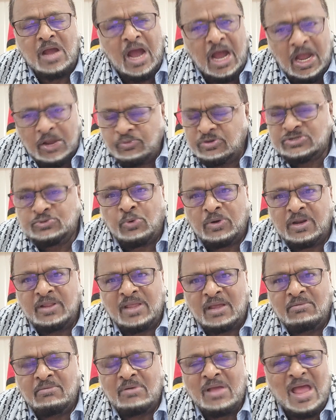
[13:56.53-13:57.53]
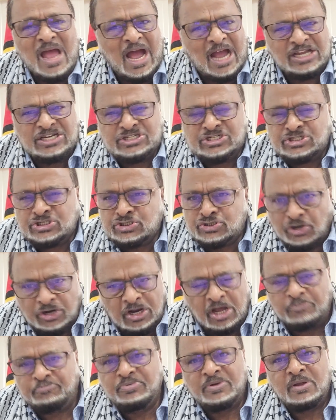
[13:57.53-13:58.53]
I was one of them. I stood
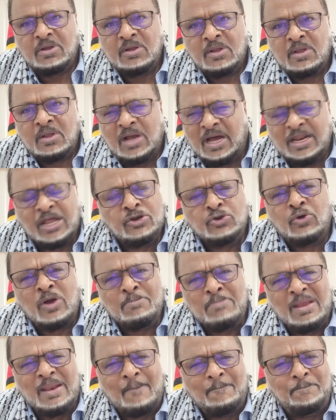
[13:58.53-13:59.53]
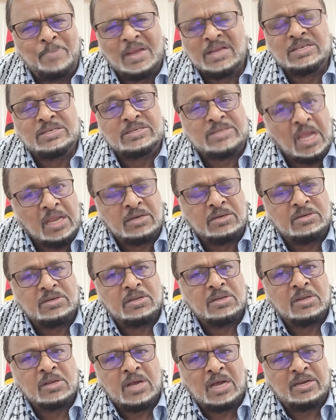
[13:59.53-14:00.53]
up and I know I made a big dent,
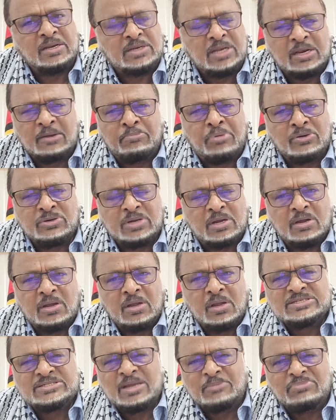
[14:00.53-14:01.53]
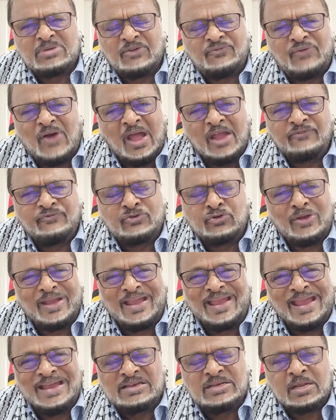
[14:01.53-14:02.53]
and I did about 75 to
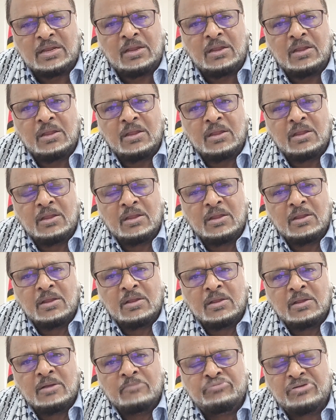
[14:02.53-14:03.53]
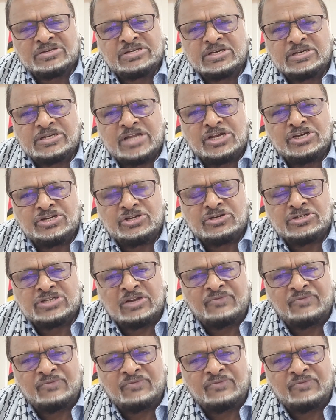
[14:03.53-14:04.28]
80 presentations